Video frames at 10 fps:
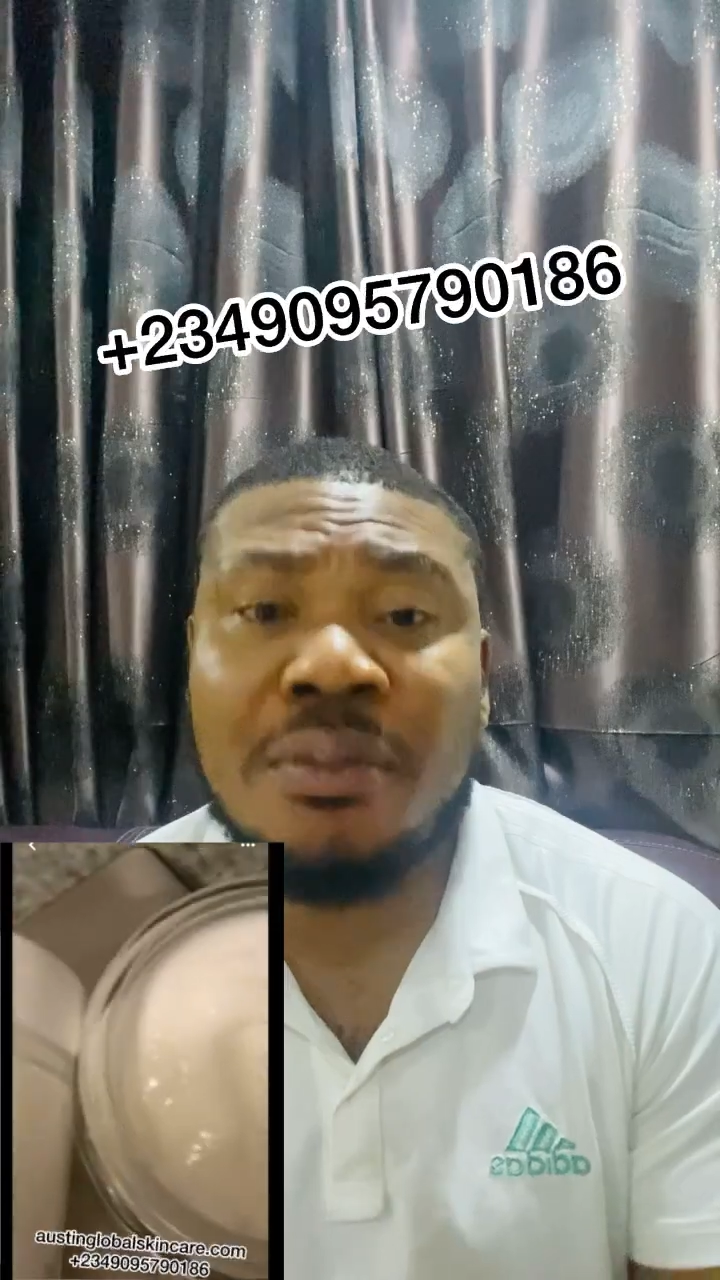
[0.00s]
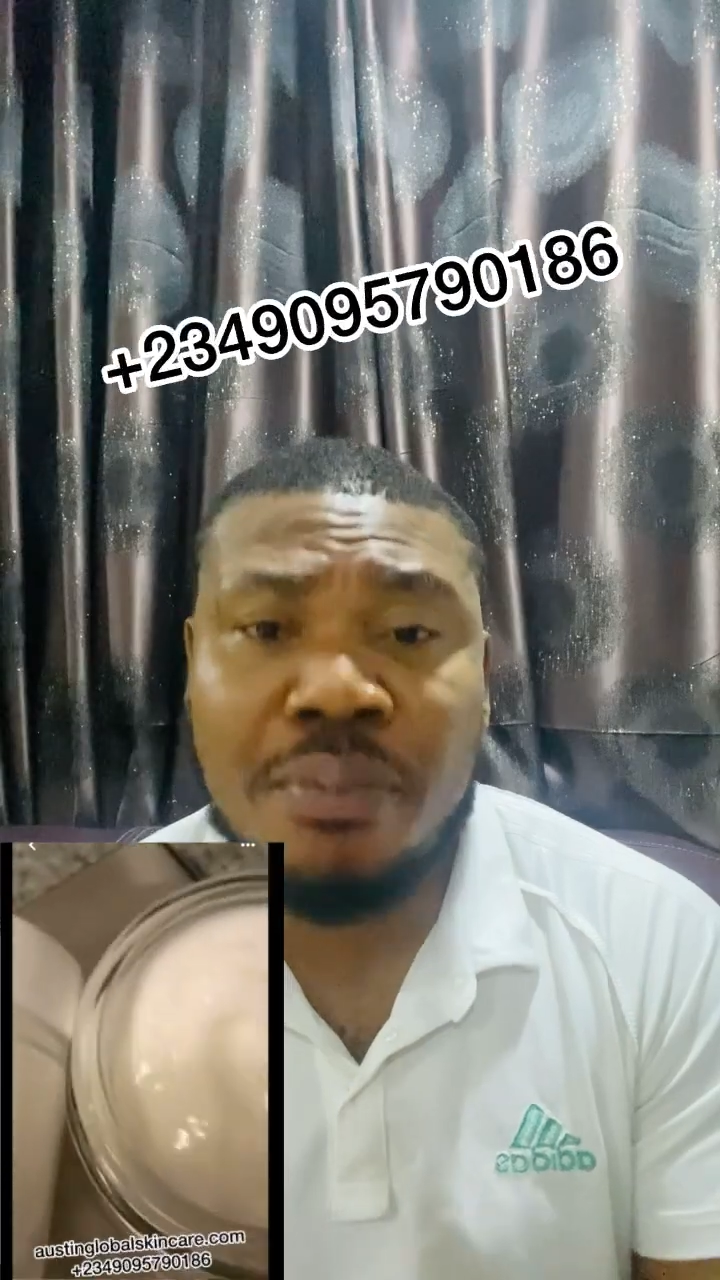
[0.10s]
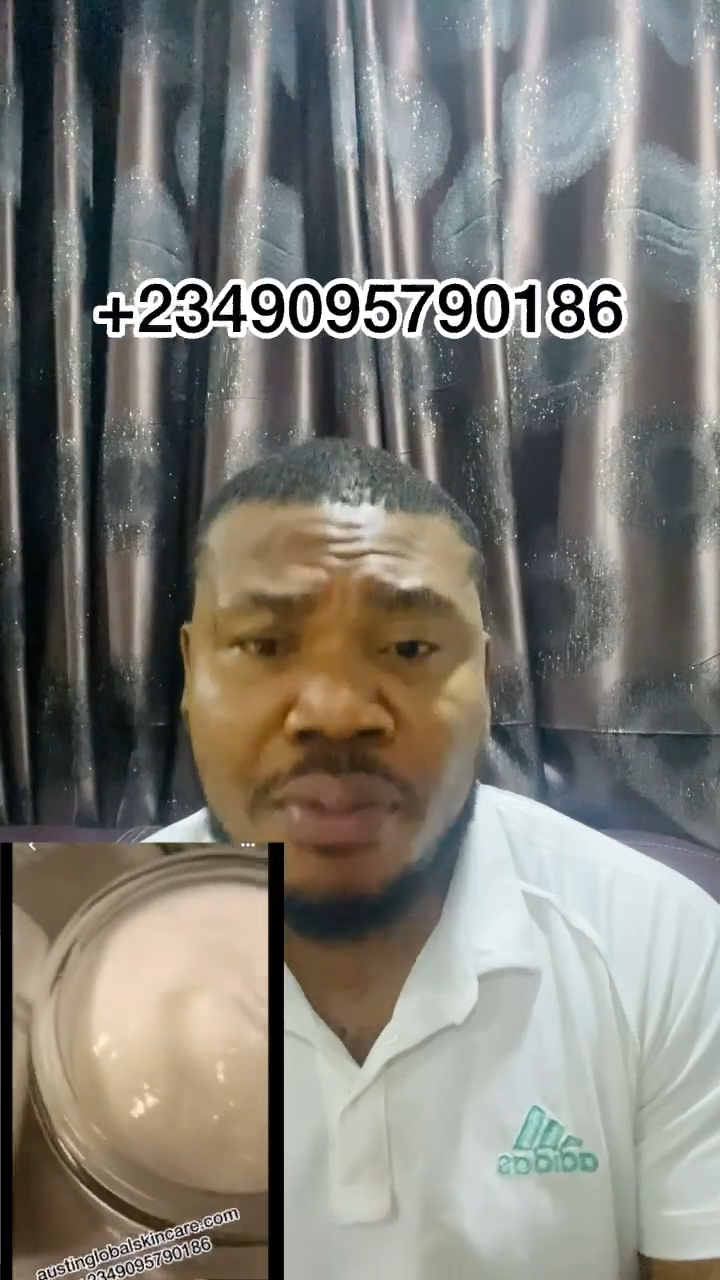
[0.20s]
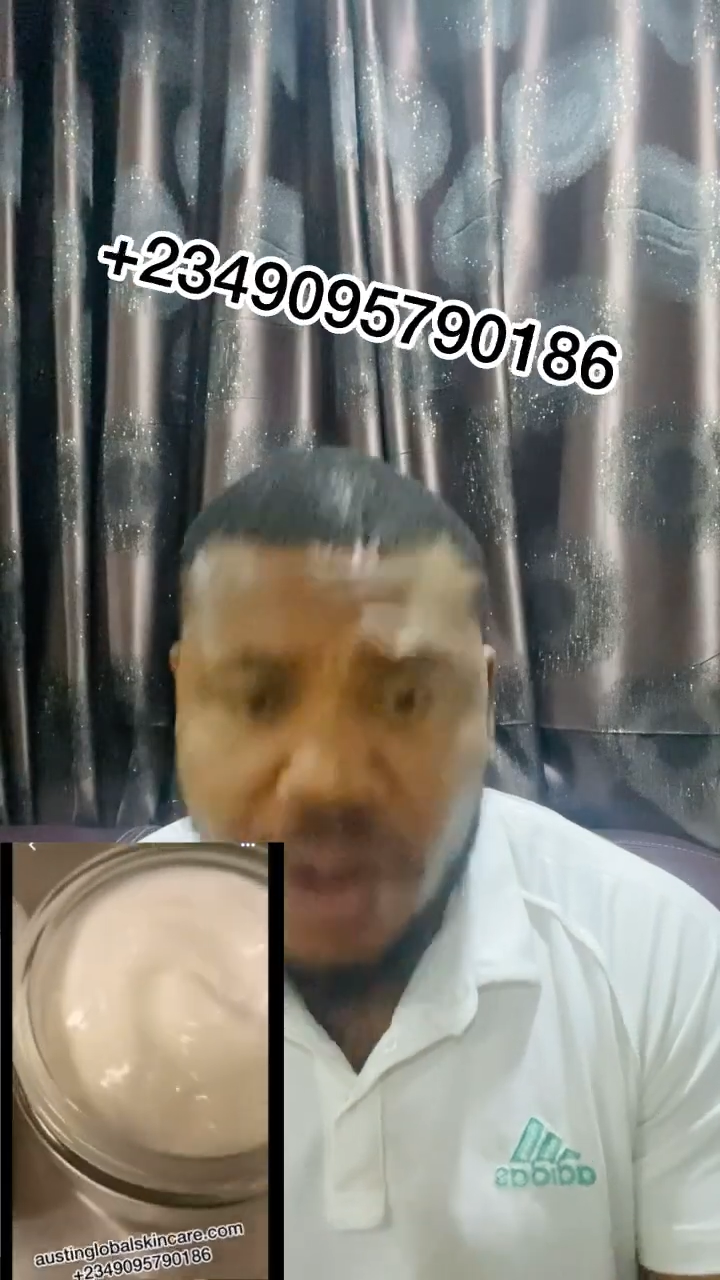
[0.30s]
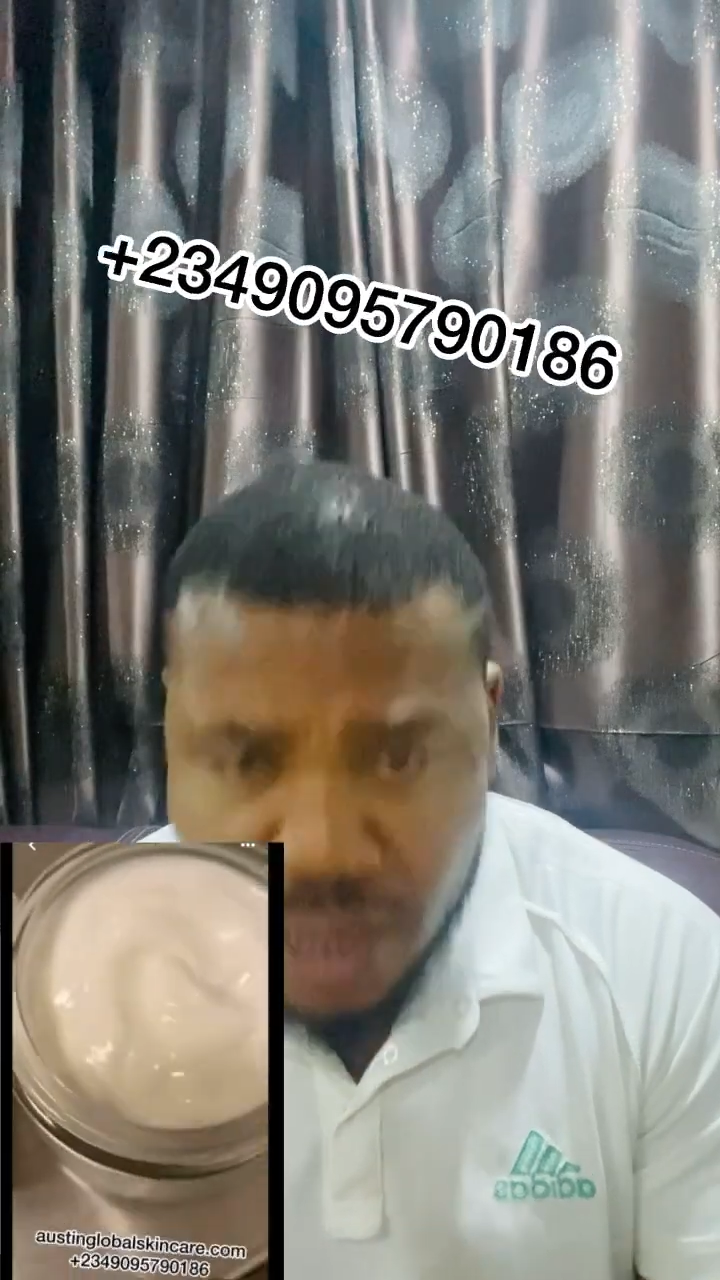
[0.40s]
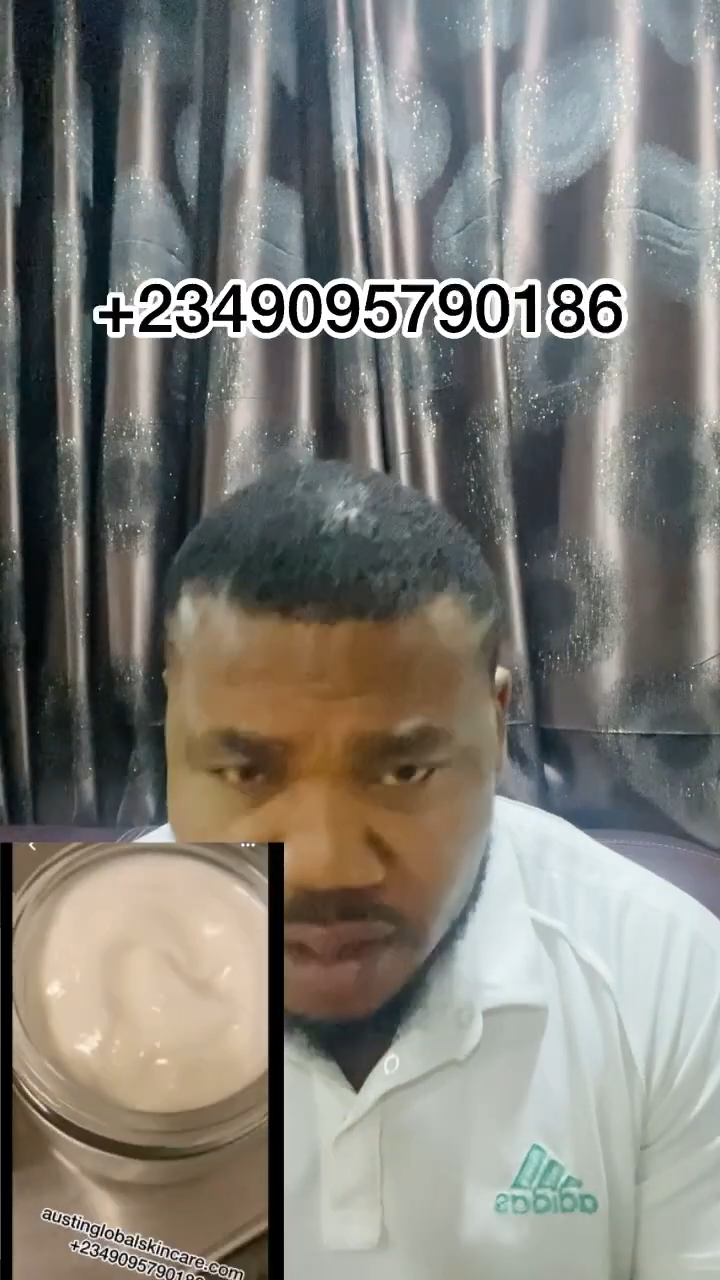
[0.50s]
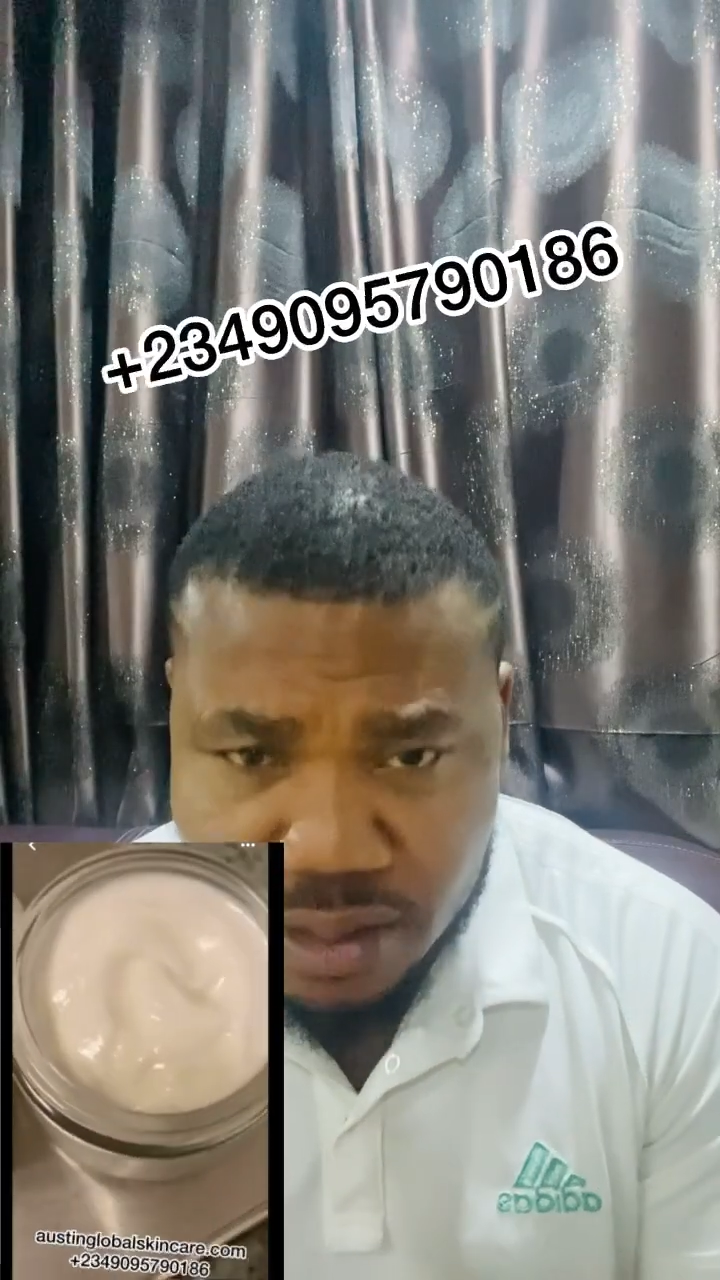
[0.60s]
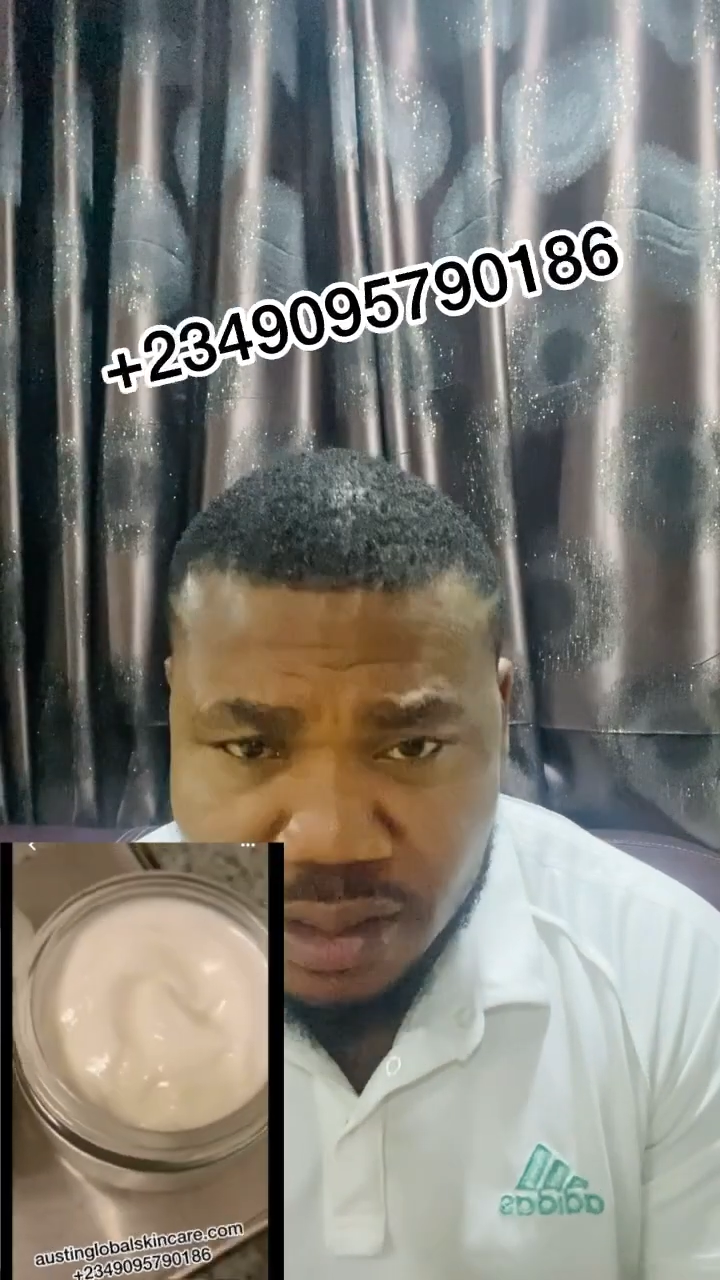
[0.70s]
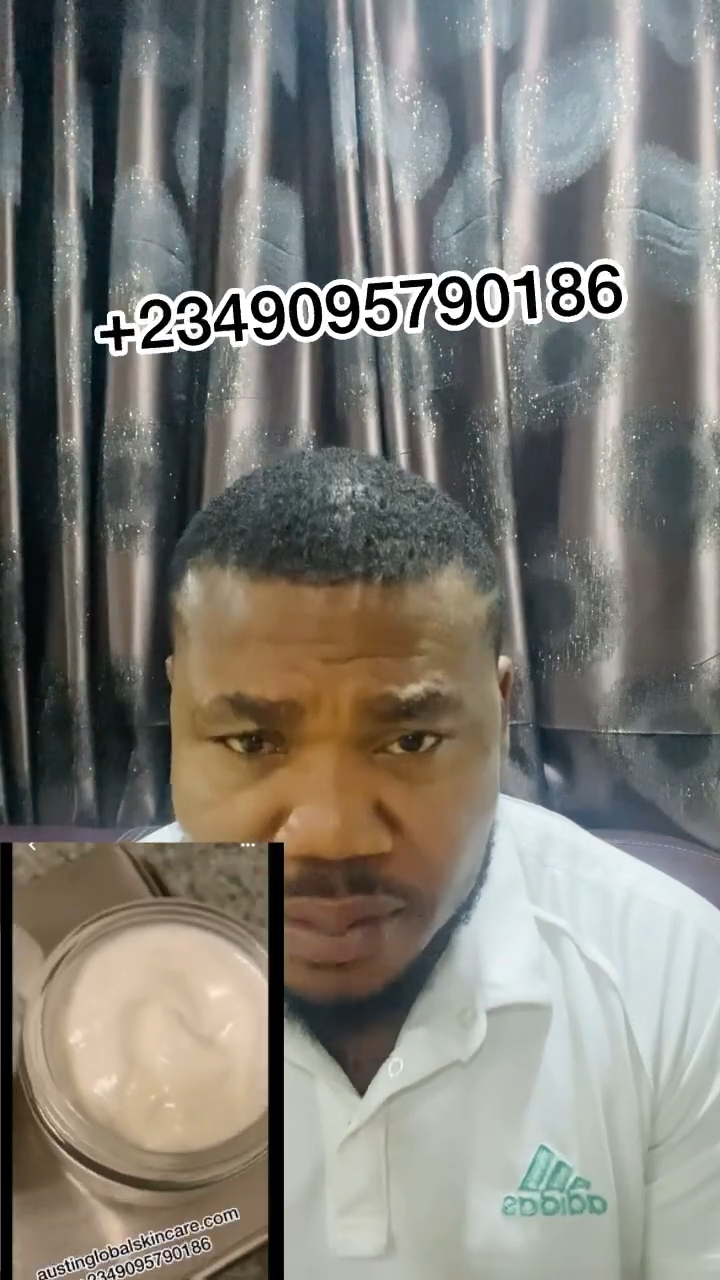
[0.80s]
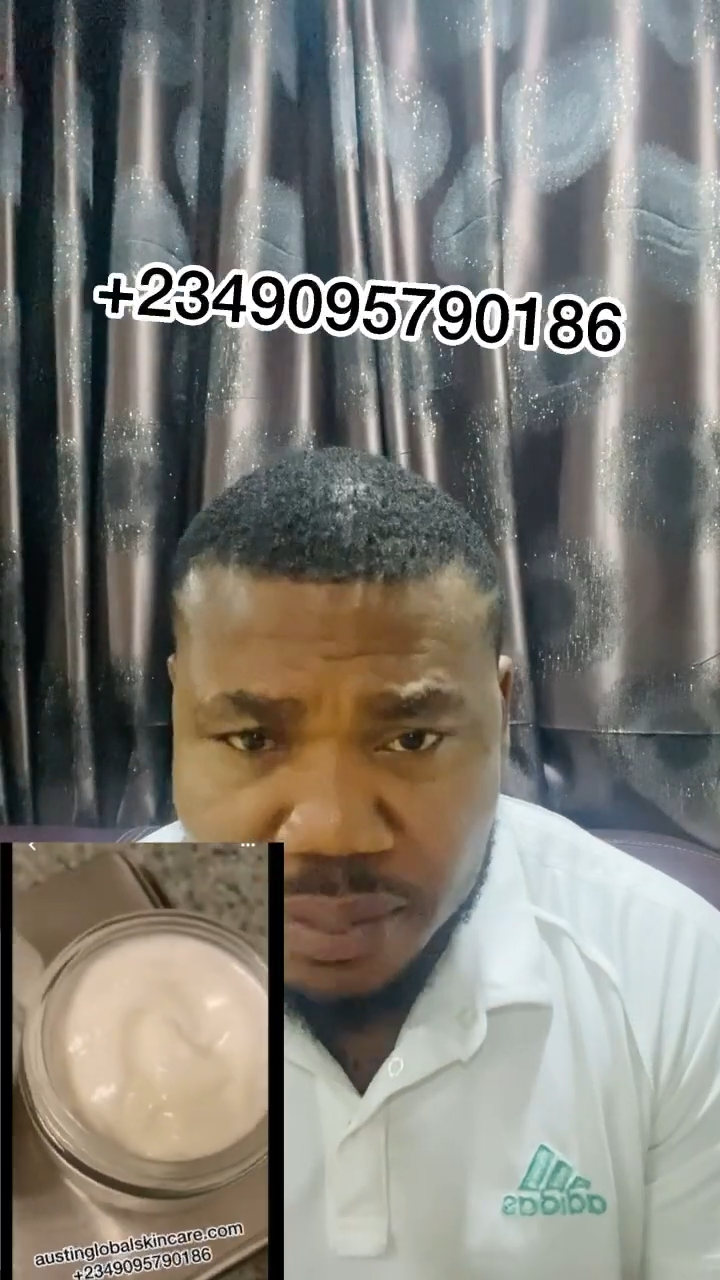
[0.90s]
you boil it.